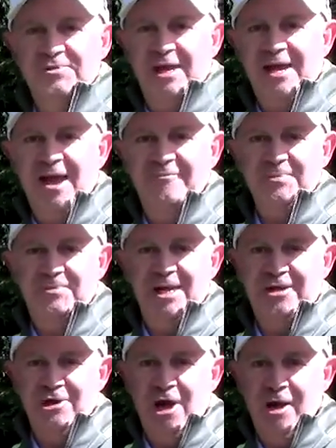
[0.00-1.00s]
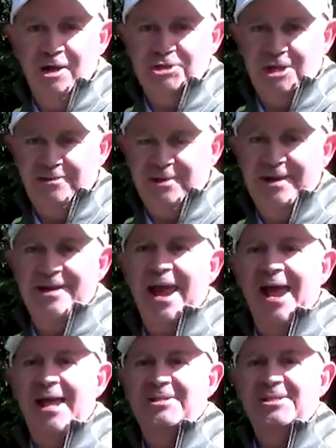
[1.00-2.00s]
they have some technology that
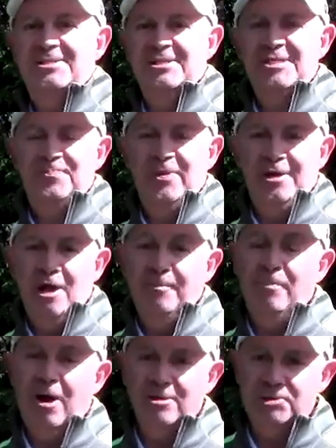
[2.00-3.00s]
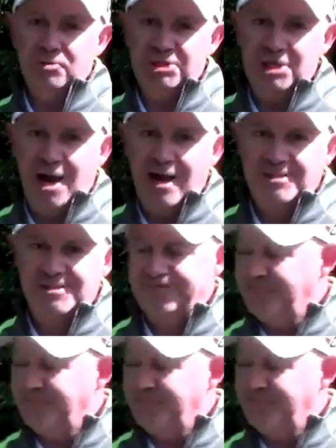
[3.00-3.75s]
enhances the spin on partial shots.